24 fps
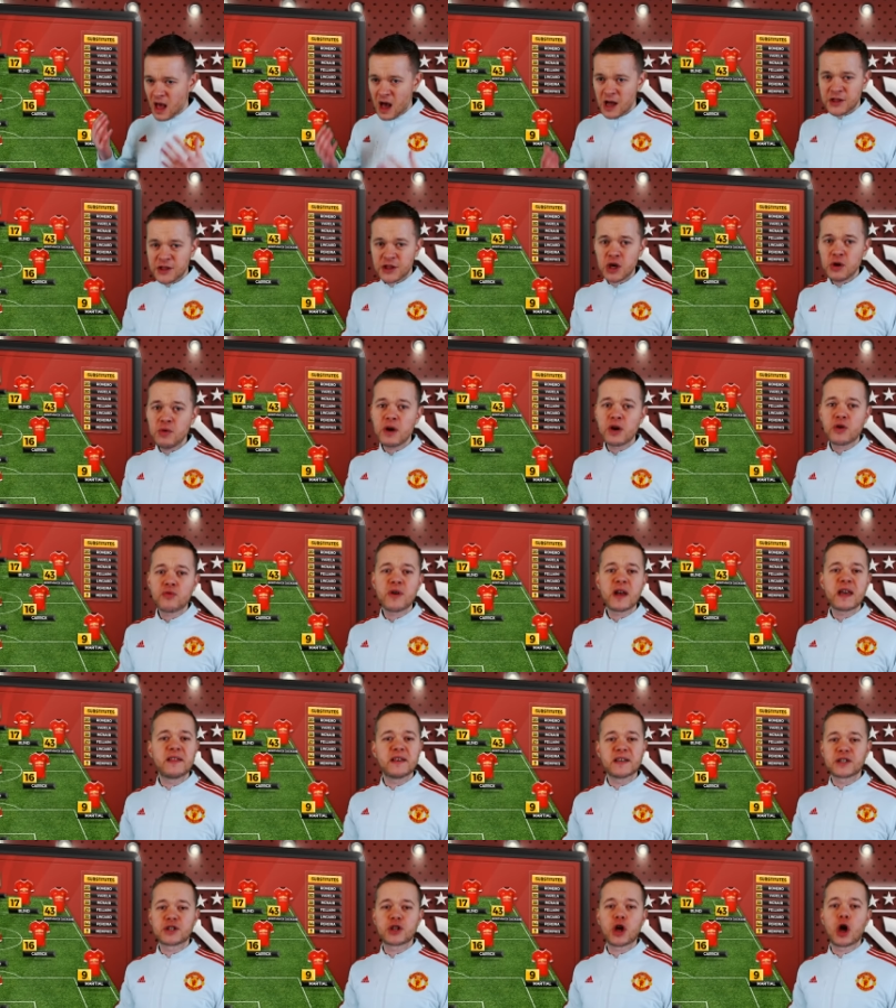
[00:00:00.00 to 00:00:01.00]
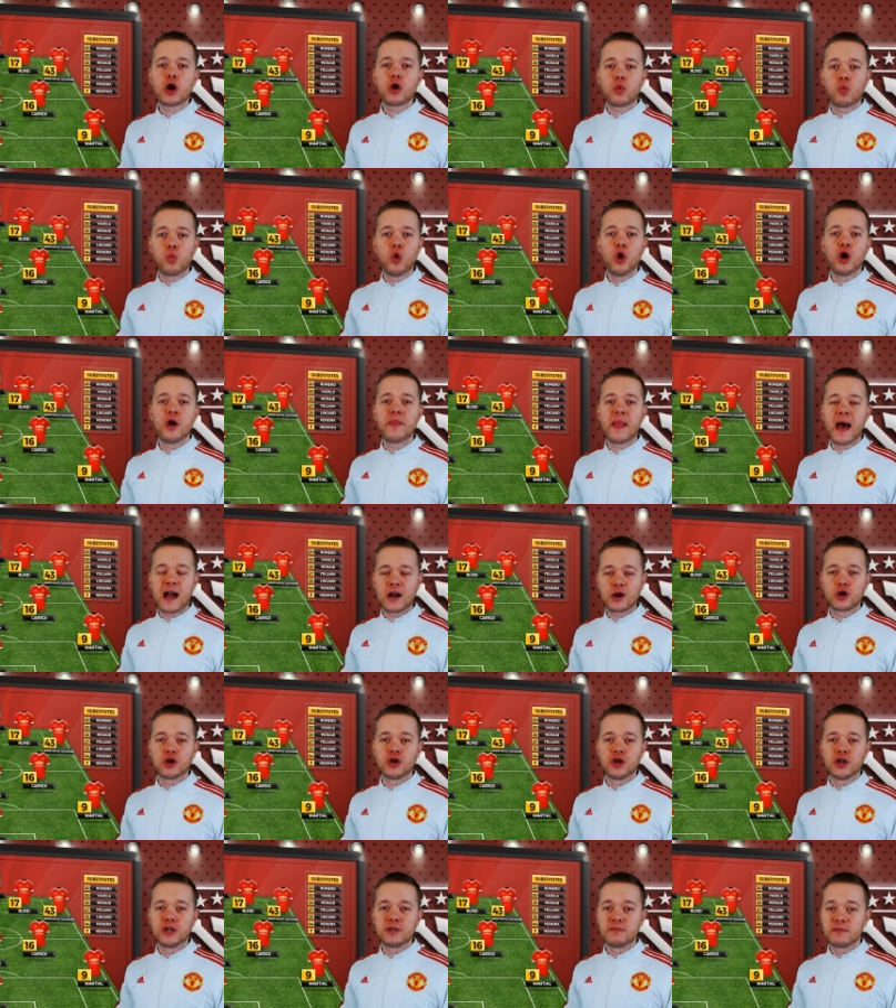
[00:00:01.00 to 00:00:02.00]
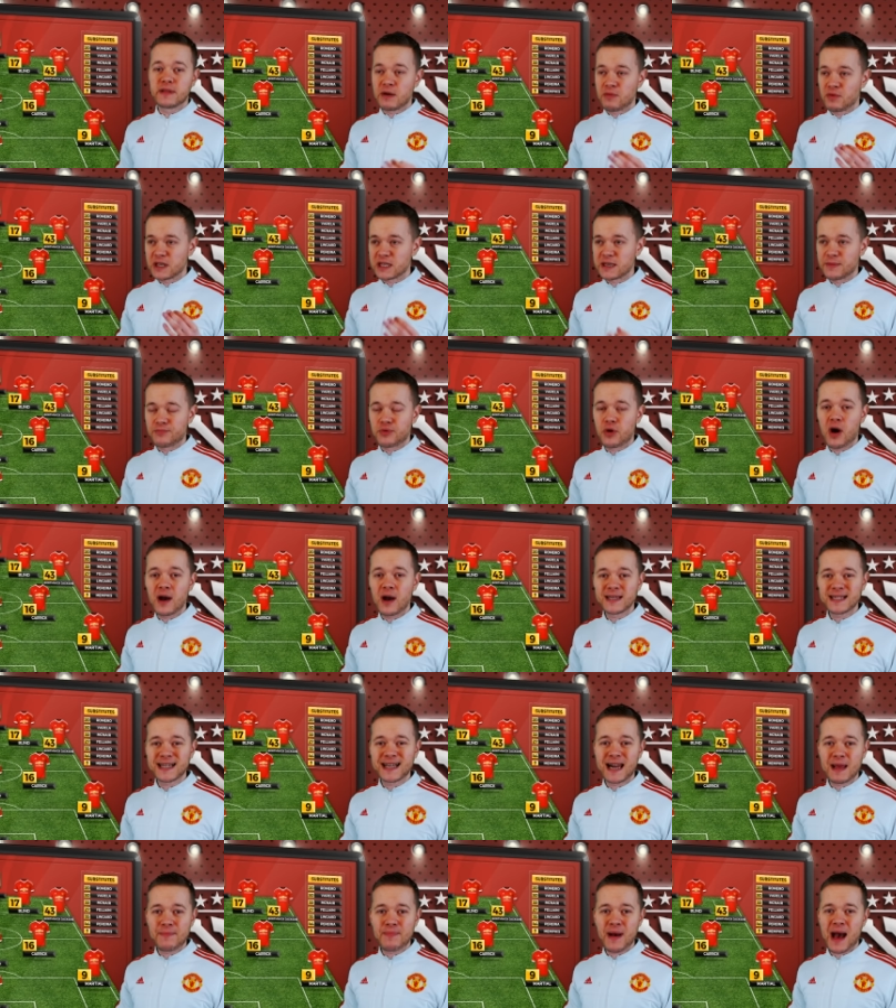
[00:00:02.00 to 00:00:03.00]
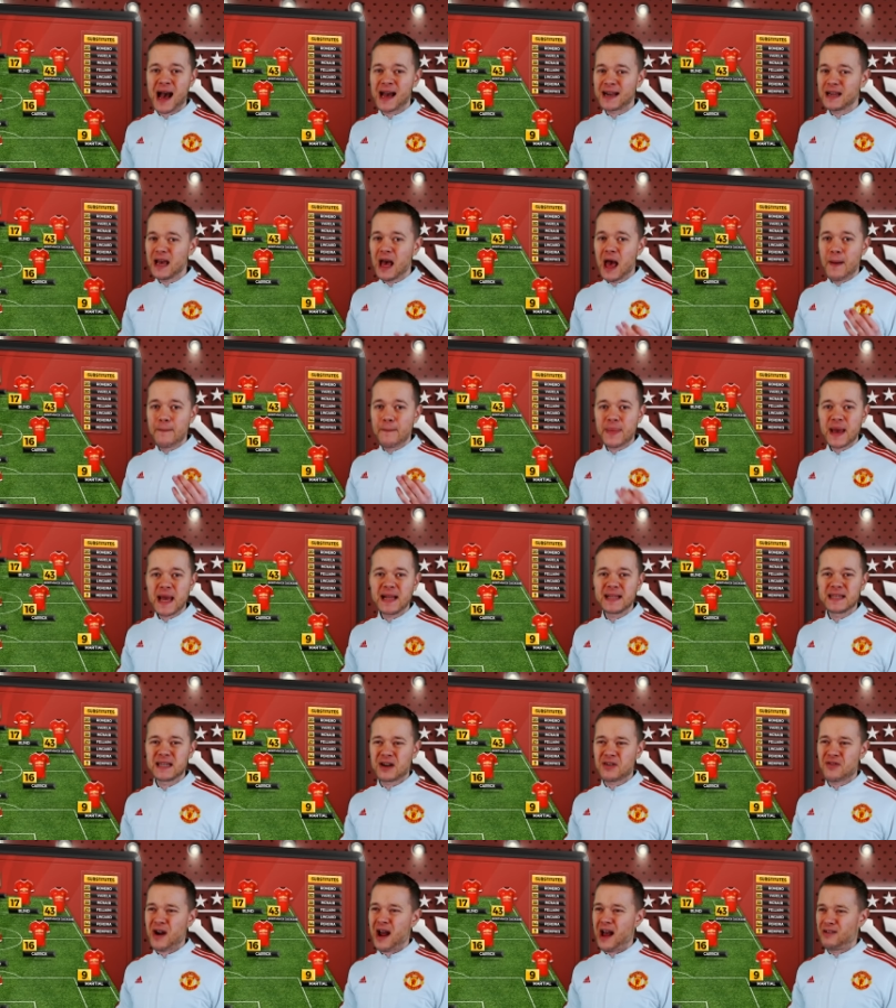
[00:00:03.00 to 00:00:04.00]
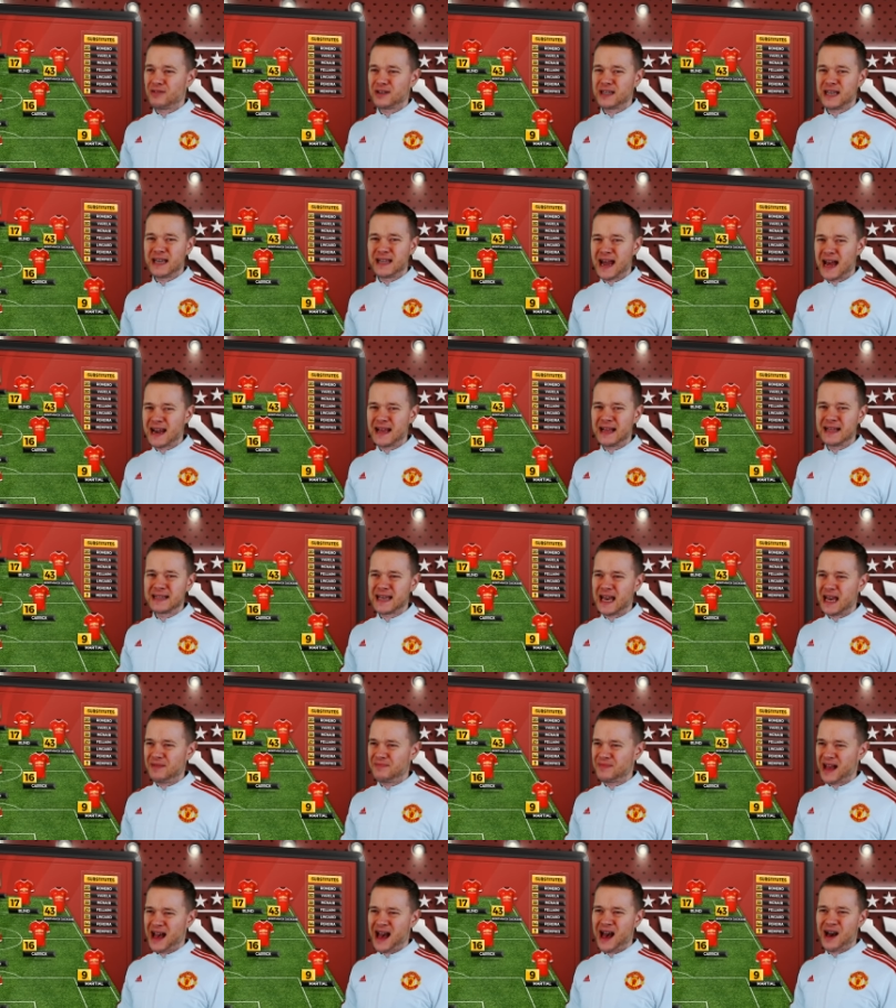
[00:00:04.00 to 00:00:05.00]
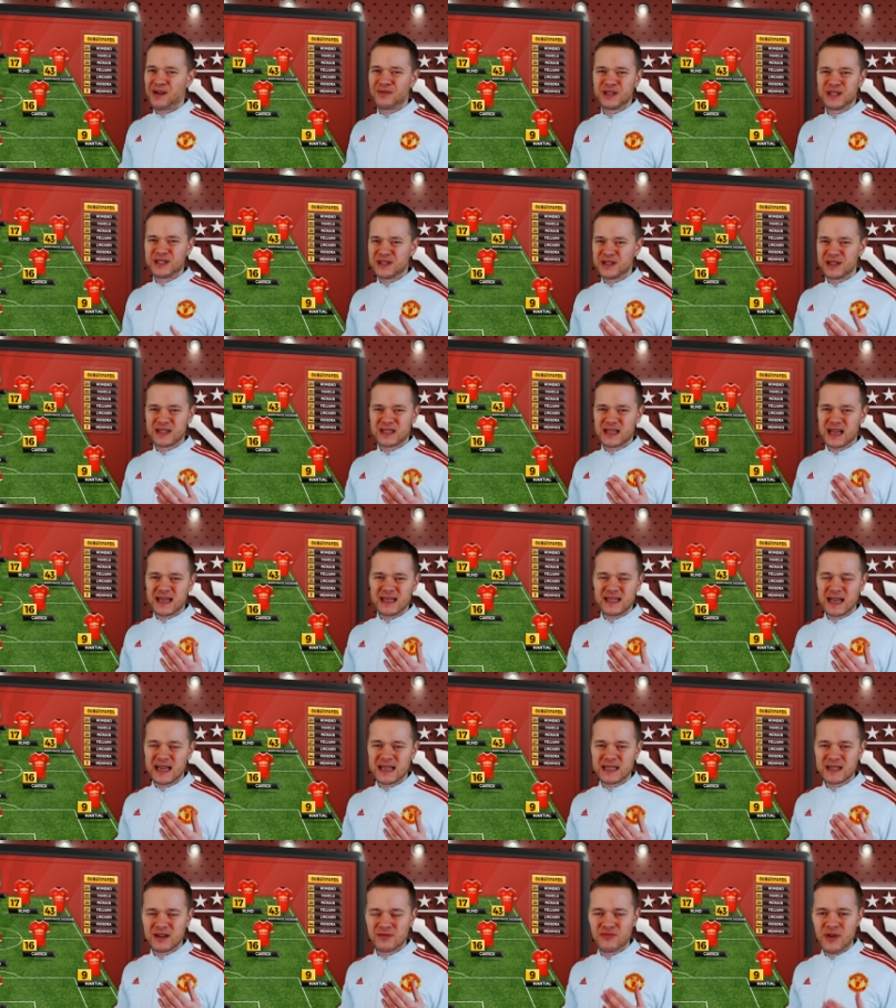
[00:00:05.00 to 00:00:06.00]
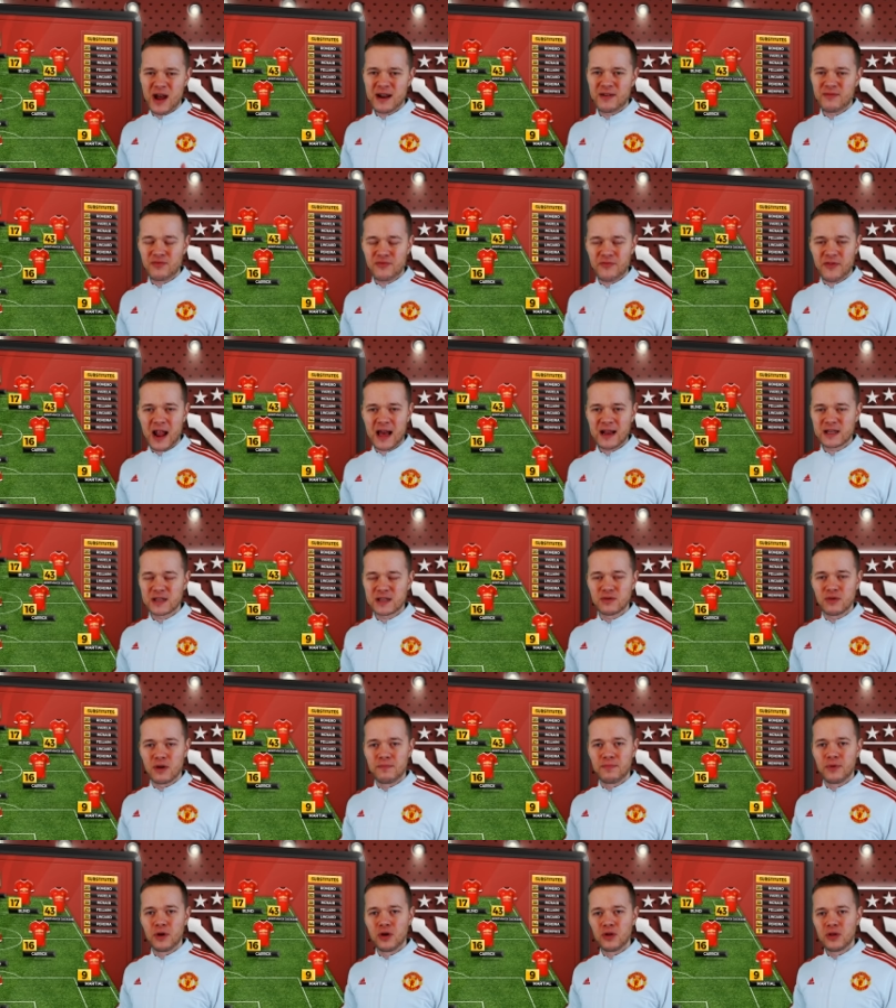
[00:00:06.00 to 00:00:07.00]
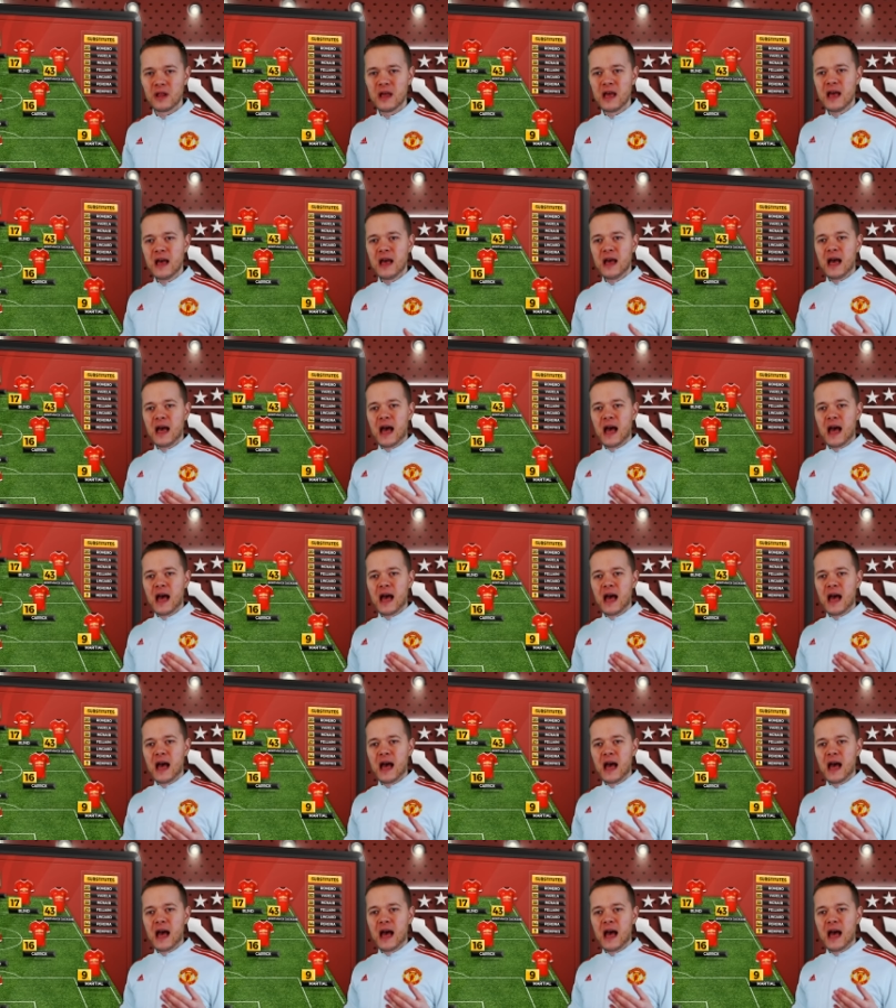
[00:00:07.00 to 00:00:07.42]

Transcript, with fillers: I do agree that Stoke weren't that good. They were surprisingly bad. Peter Crouch in any team now is just is, is a red flag to a bull.